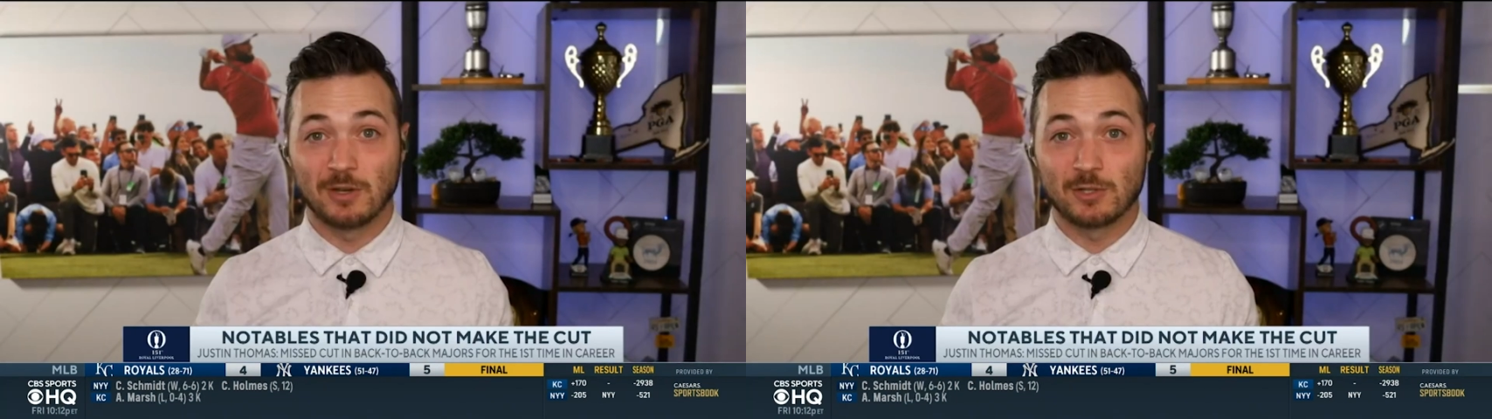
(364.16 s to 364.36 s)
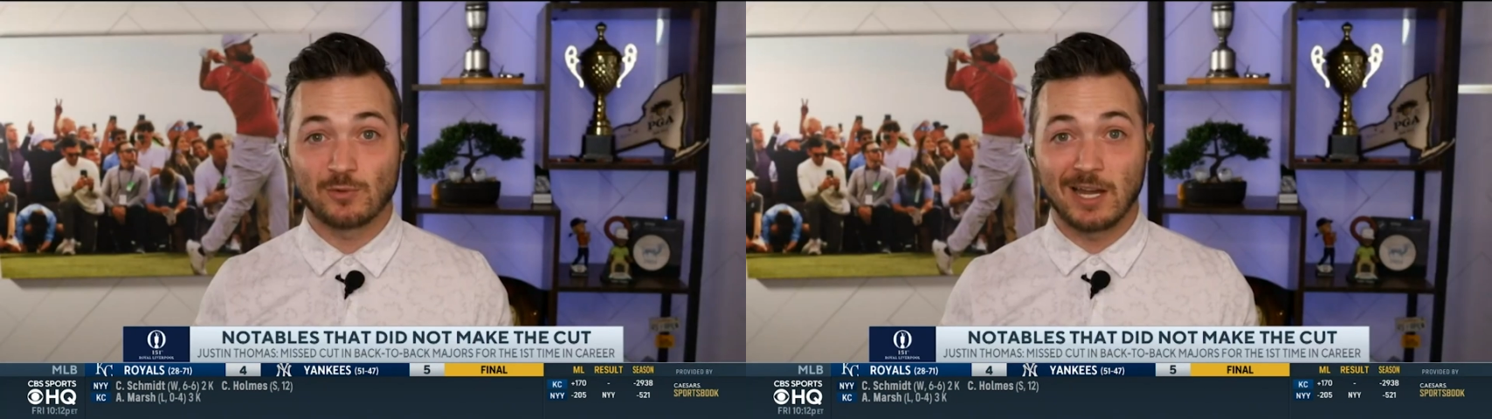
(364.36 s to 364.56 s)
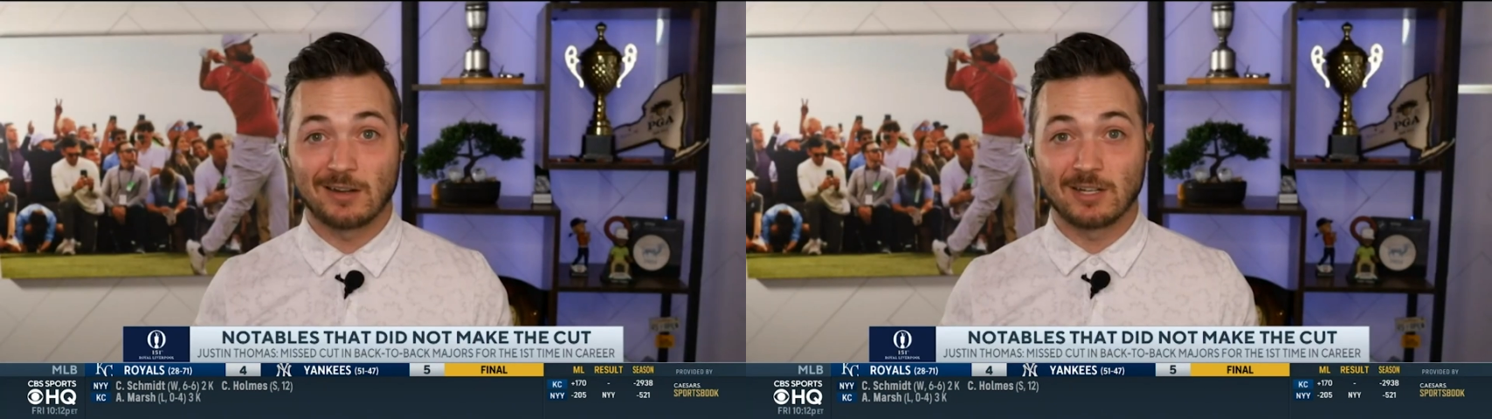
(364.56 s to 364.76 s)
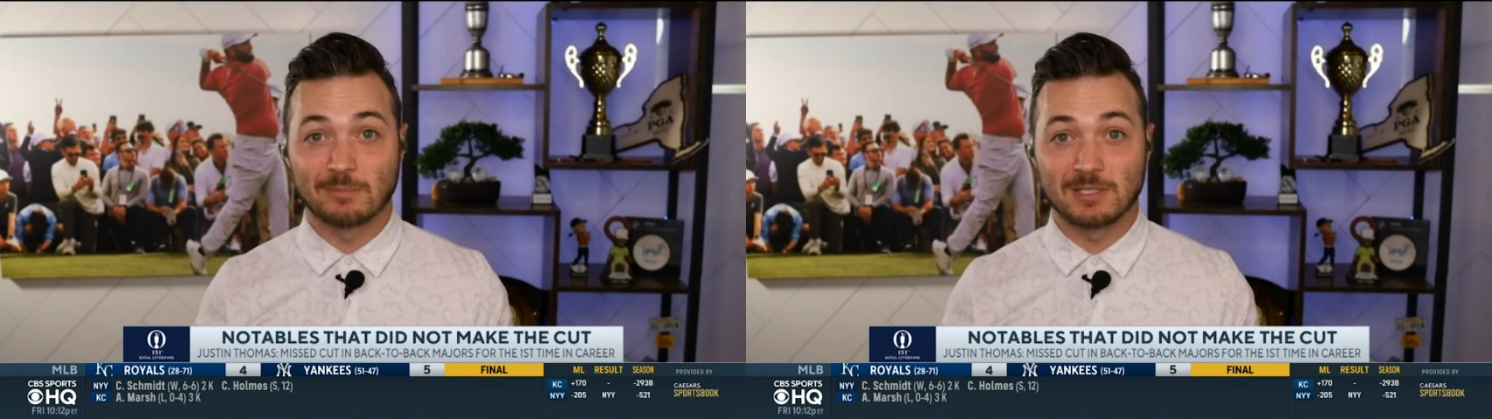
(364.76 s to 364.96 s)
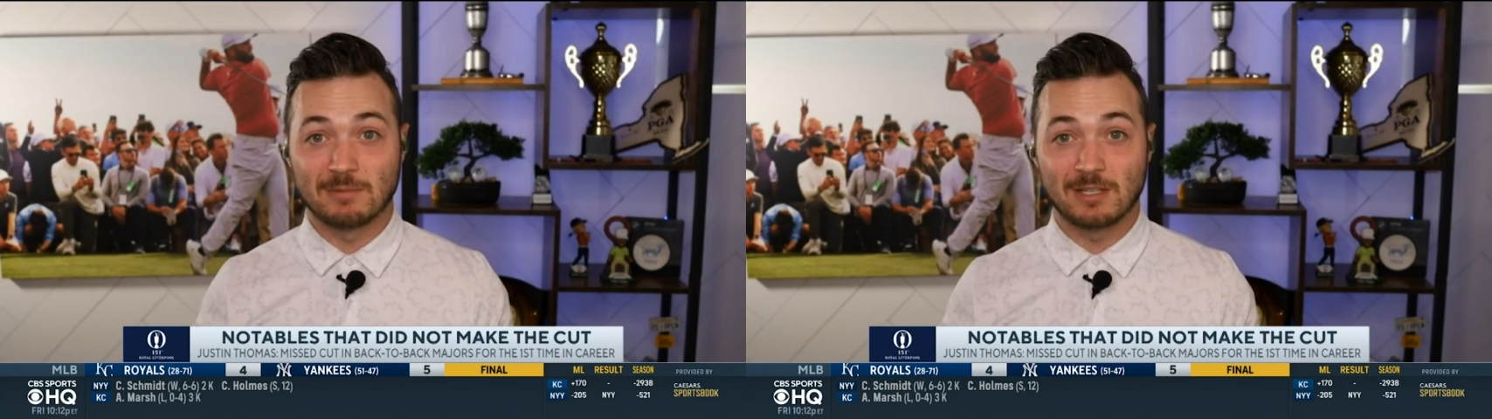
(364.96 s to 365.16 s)
on this Ryder
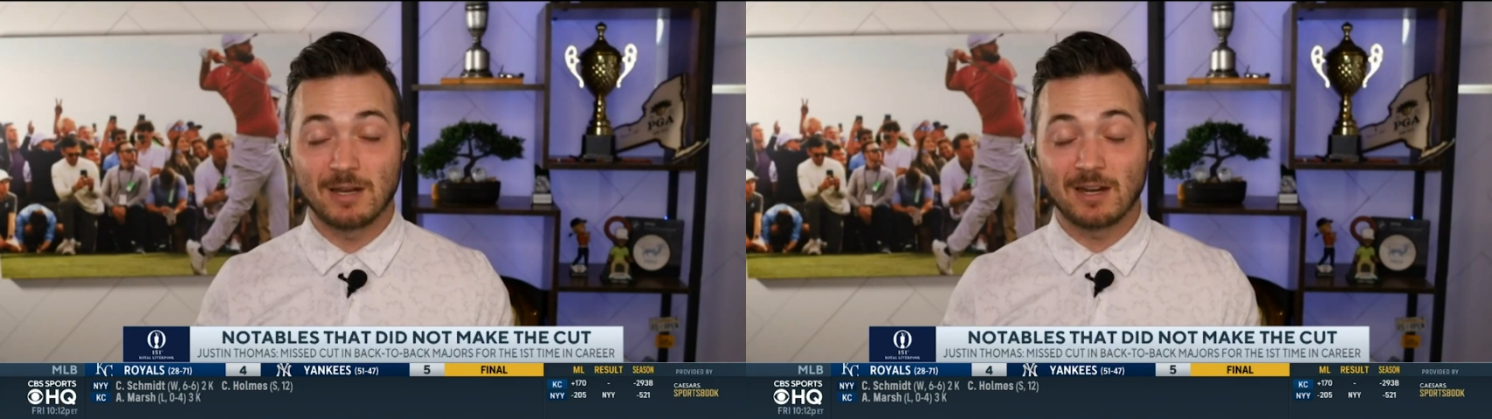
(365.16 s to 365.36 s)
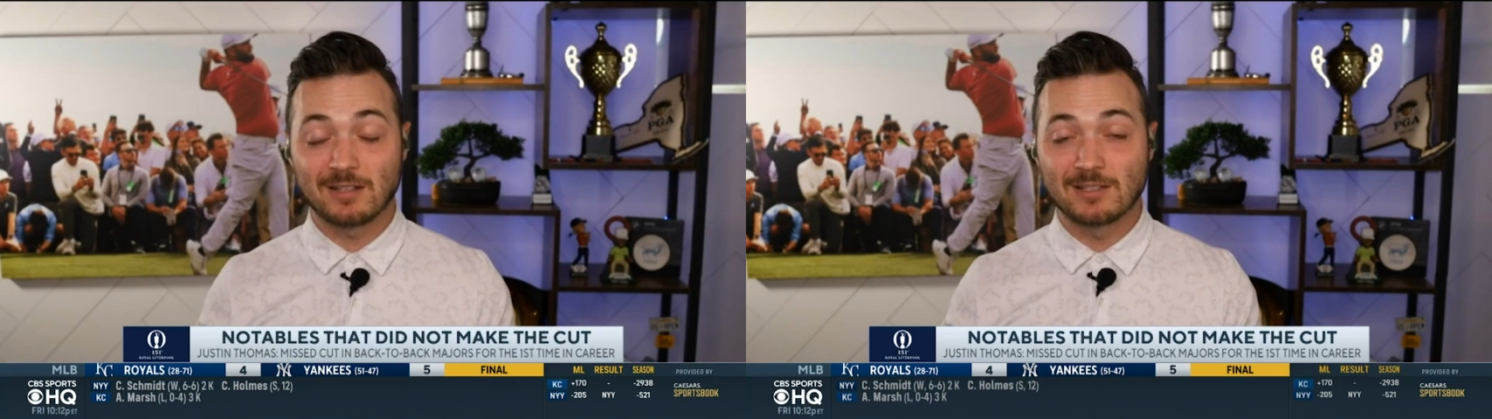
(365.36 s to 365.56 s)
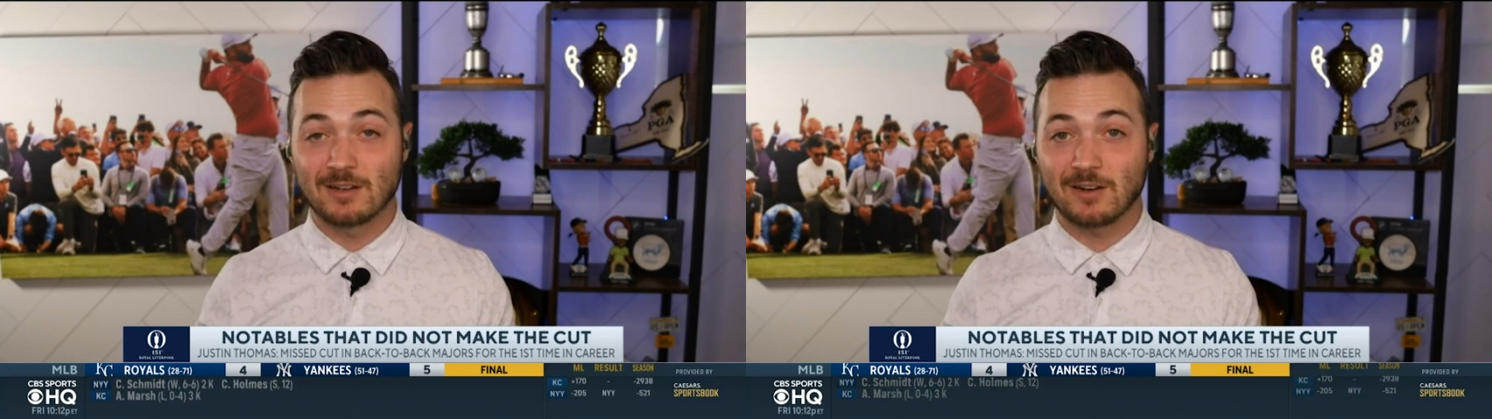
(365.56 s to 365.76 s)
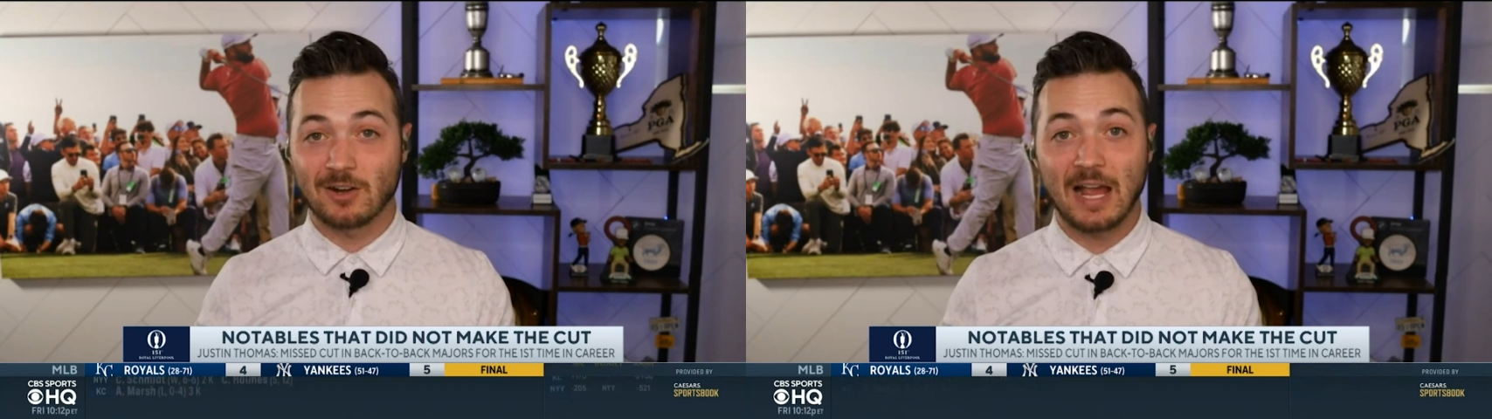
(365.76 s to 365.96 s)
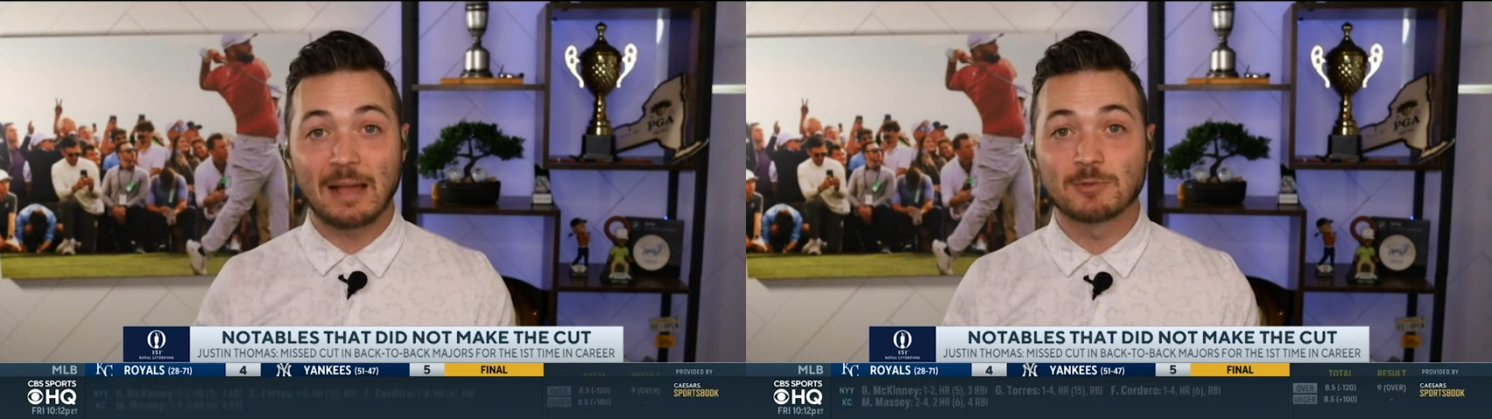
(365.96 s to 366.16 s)
Cup team. The Americans are,
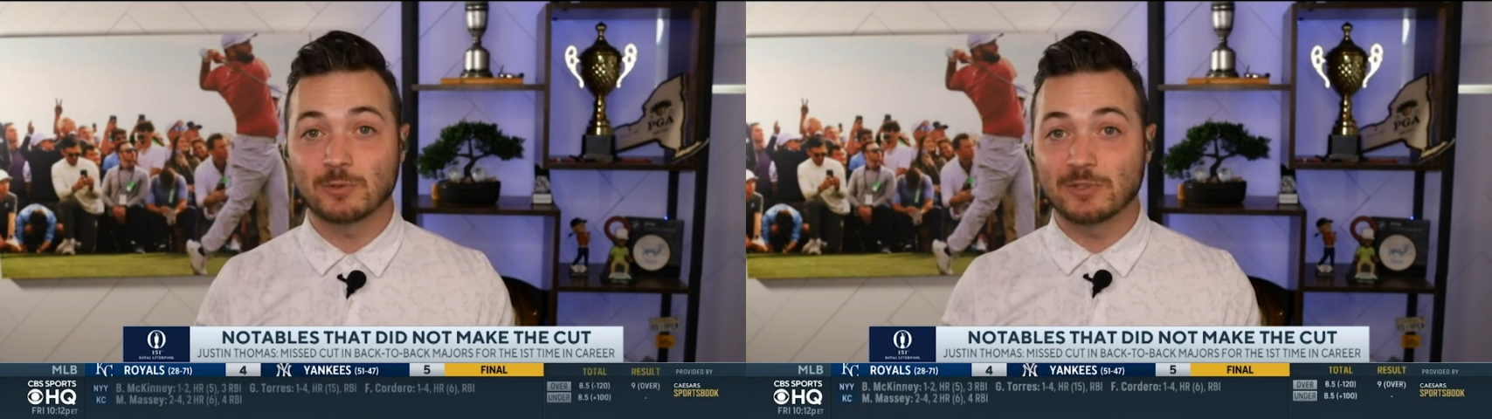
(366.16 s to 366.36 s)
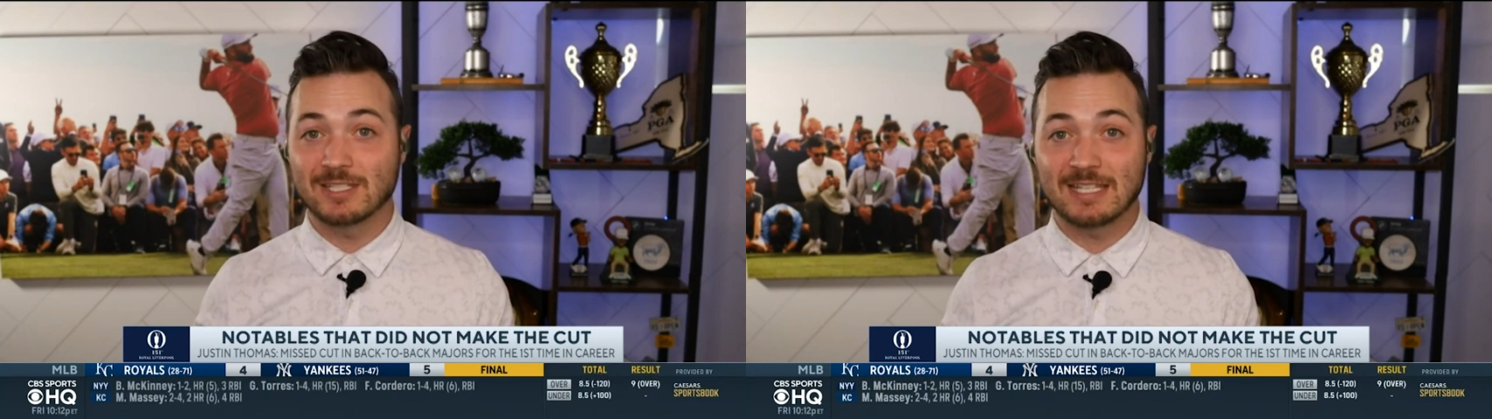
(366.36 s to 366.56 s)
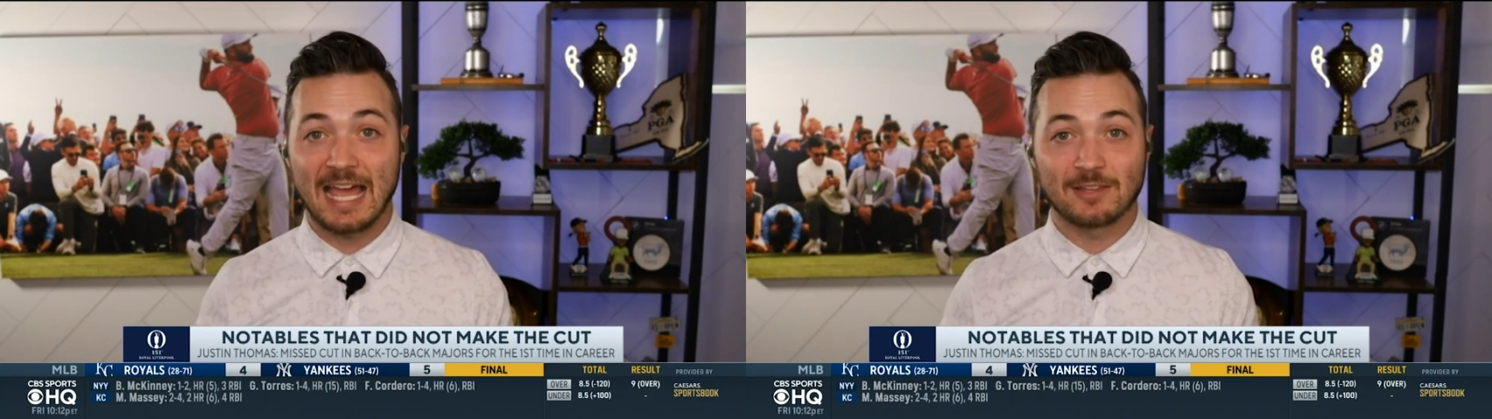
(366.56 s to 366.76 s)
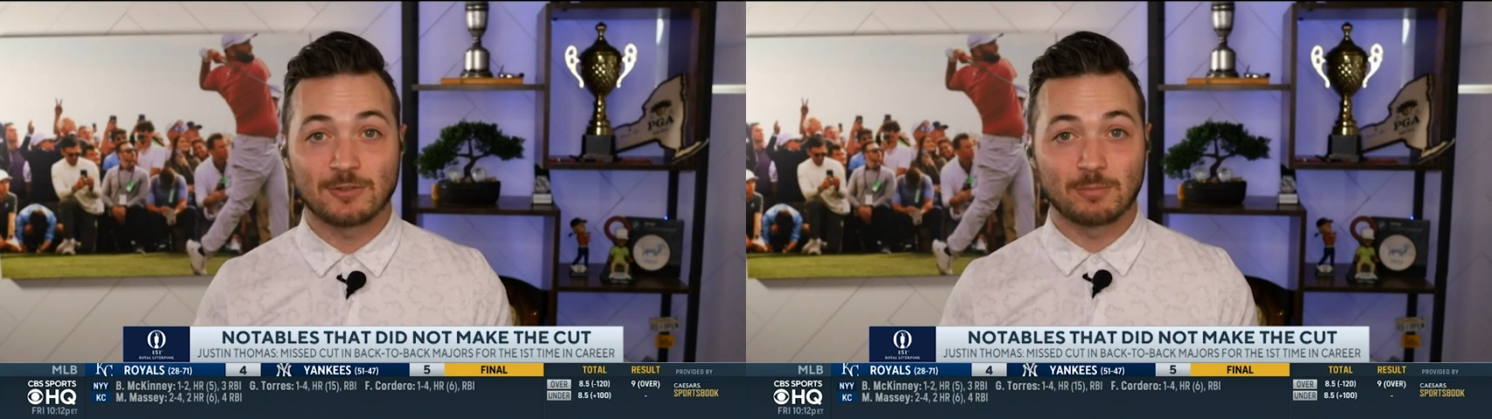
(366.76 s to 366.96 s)
are absolutely stacked.